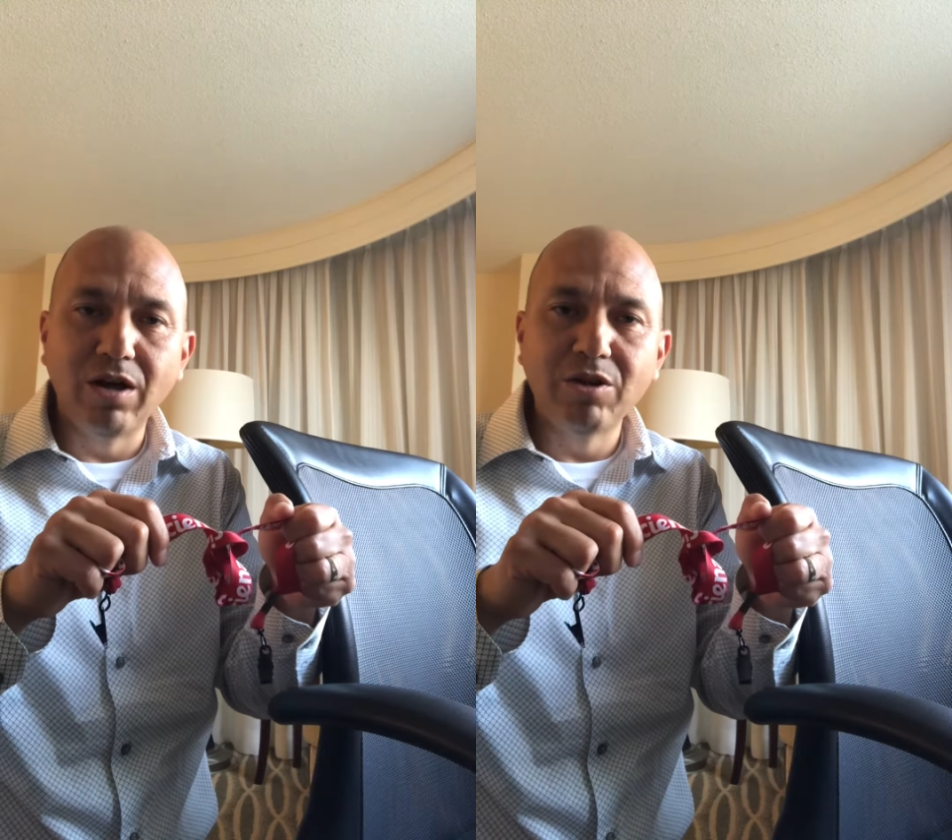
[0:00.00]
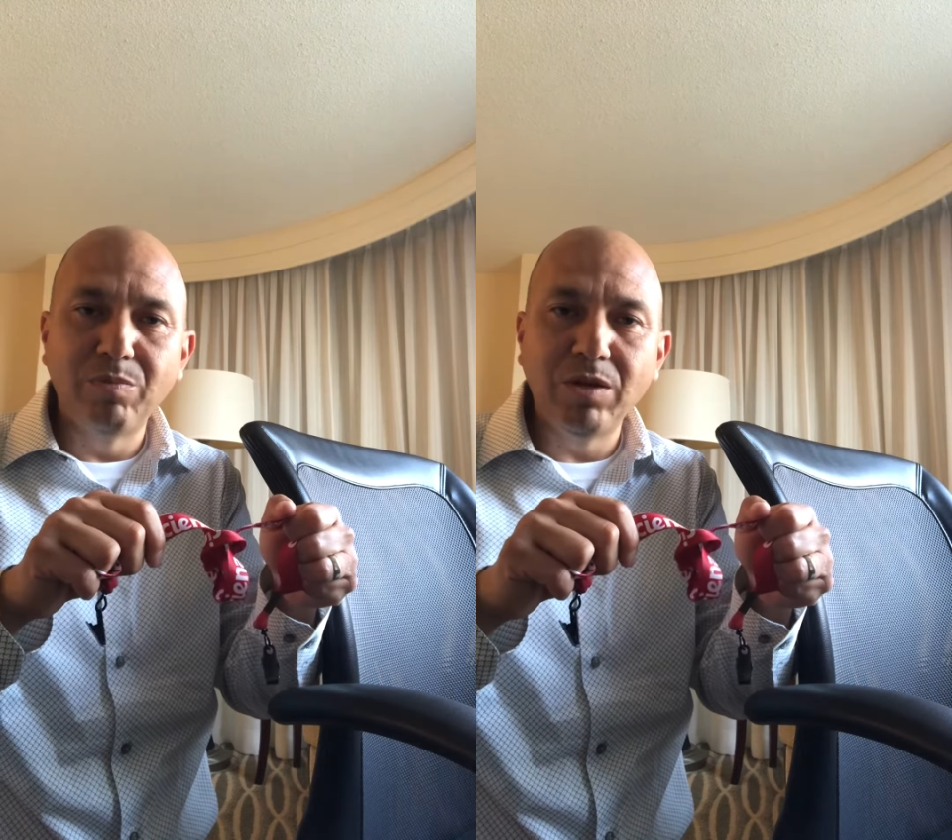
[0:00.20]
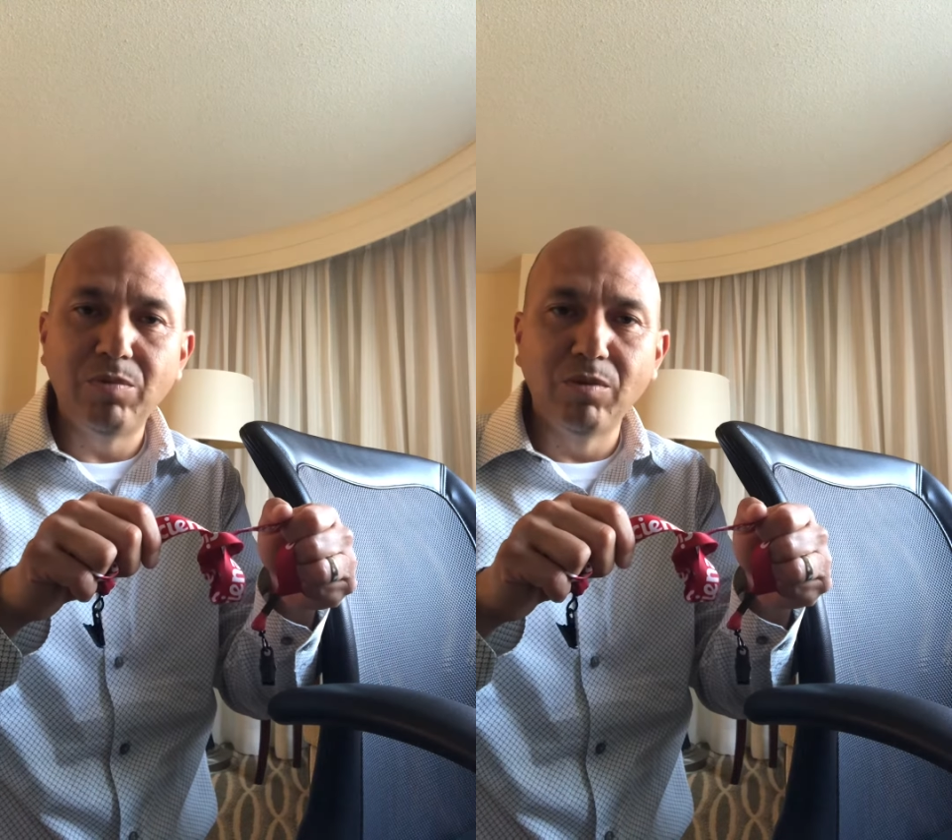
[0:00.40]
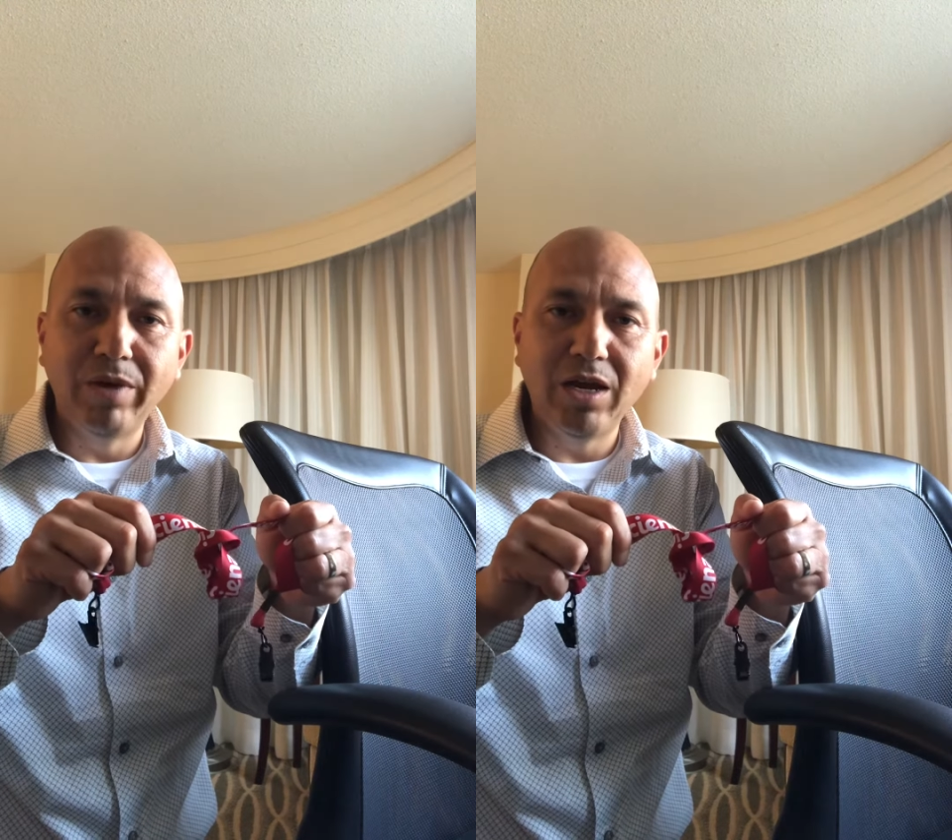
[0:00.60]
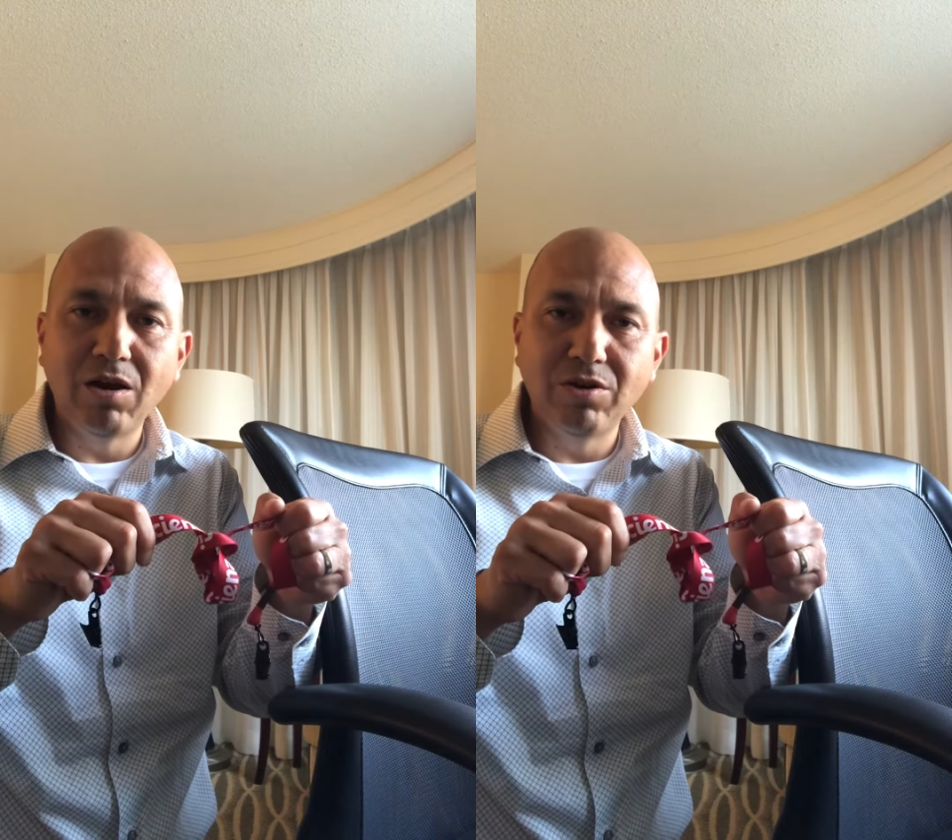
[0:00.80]
other people
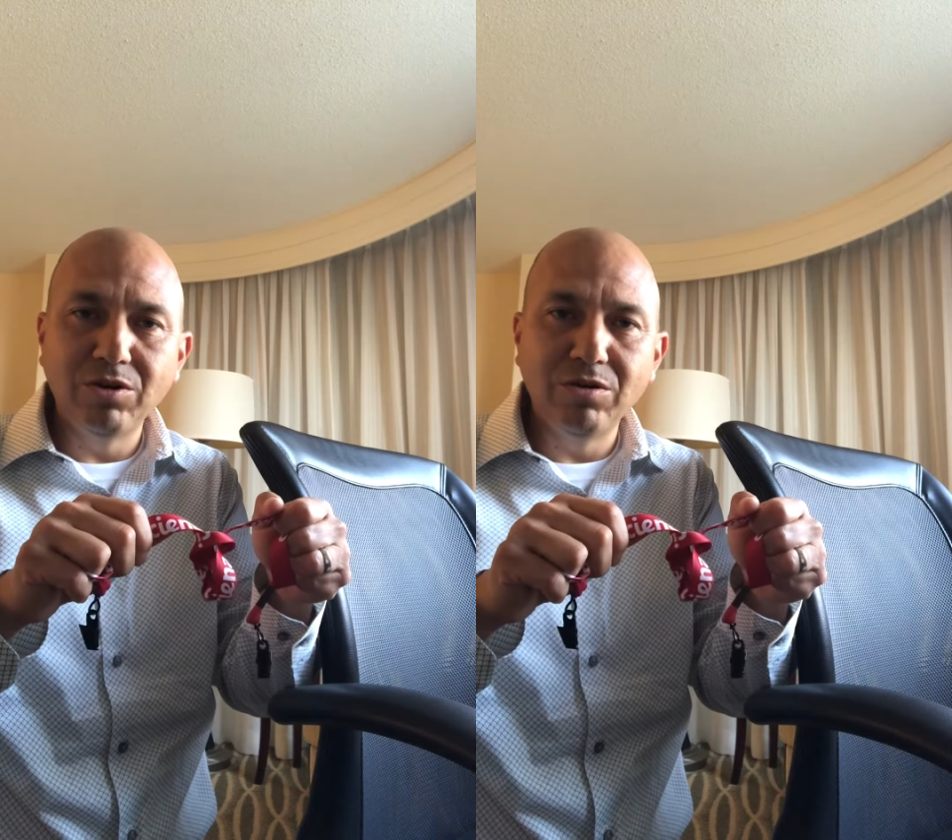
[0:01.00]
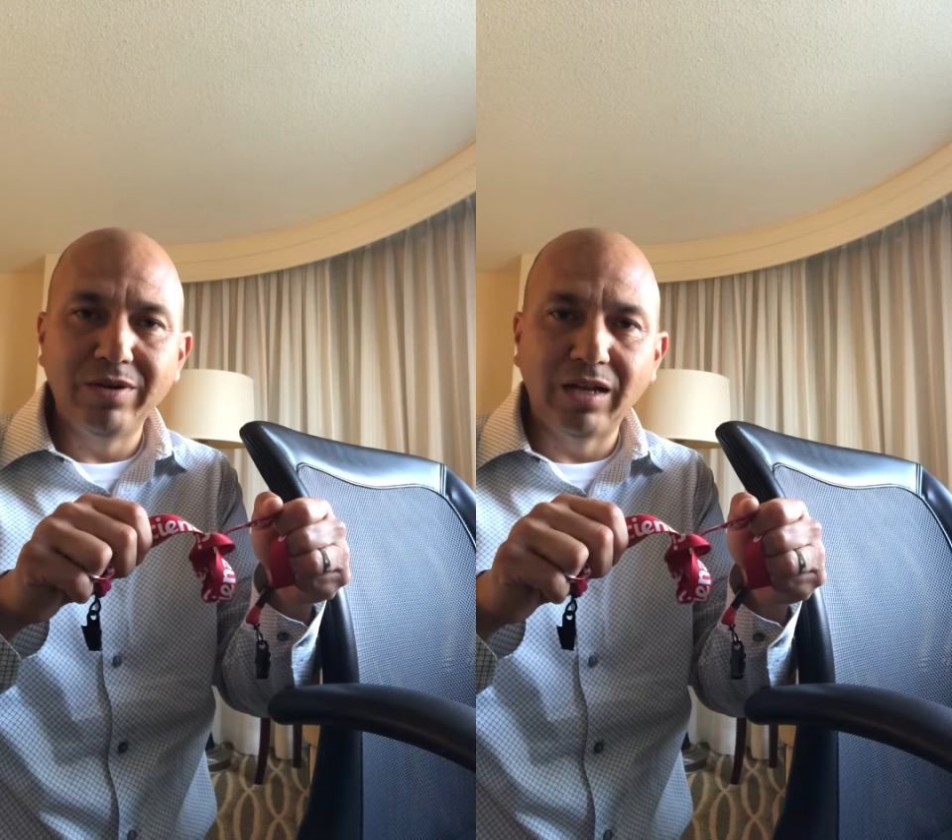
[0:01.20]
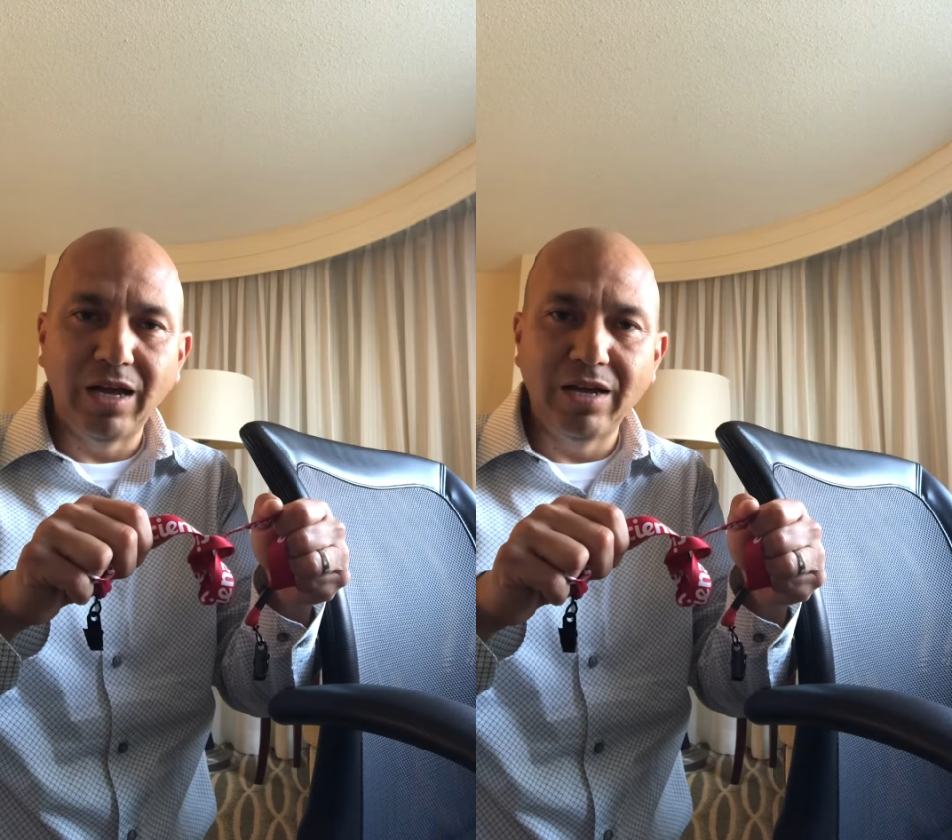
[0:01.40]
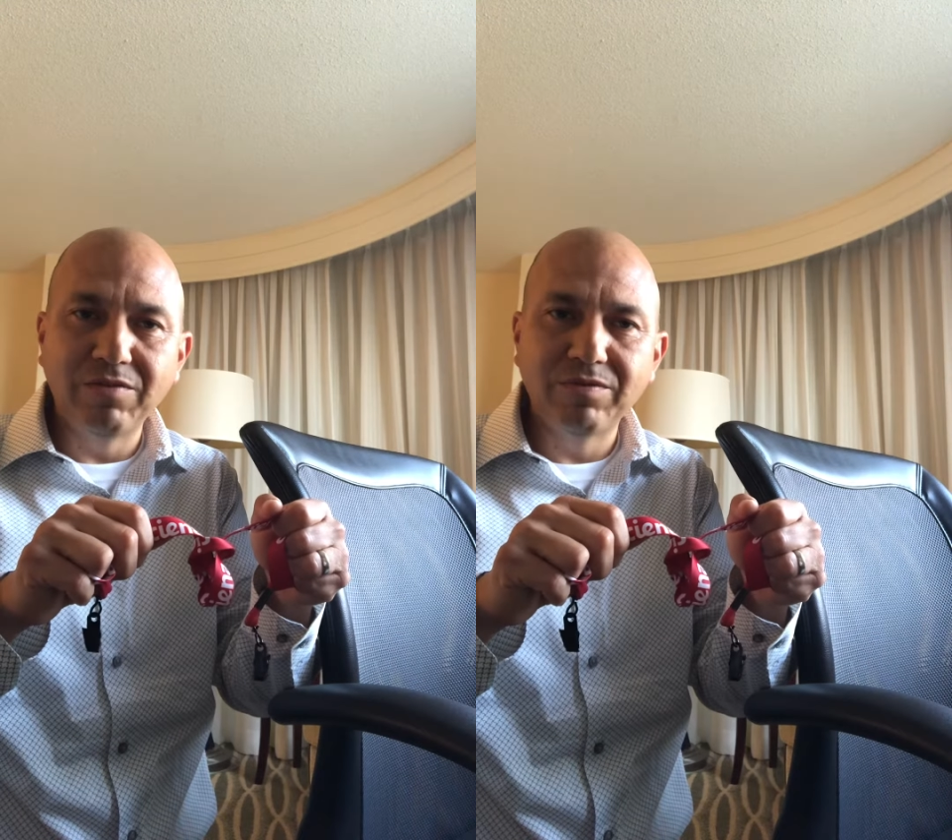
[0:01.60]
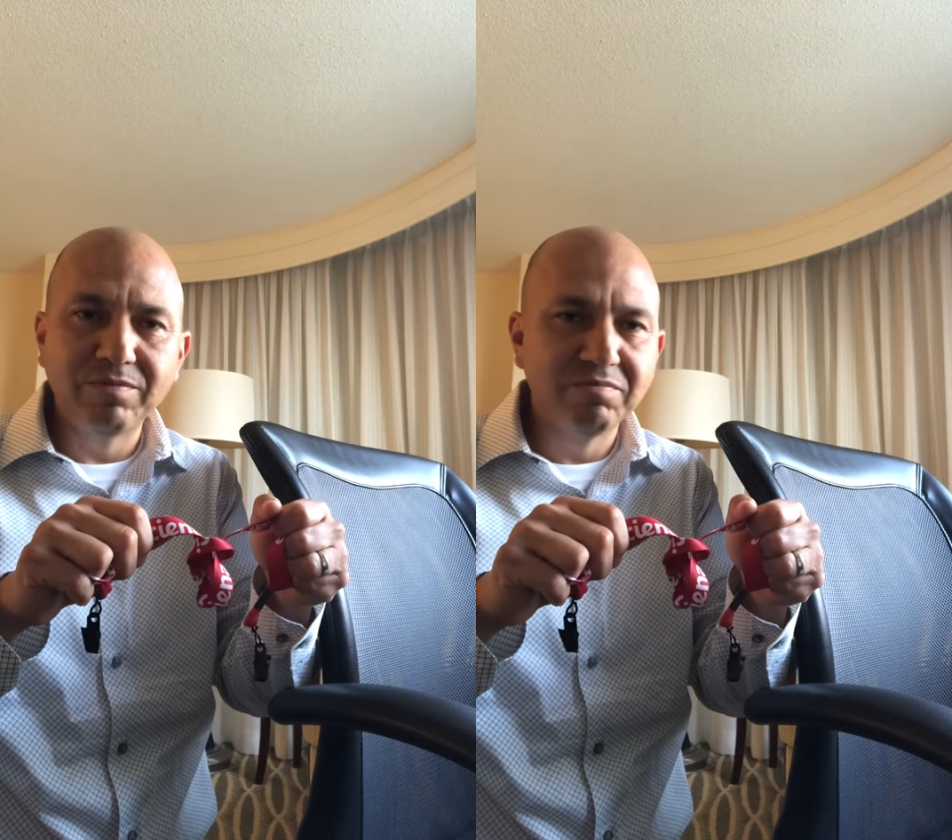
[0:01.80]
make on you in life,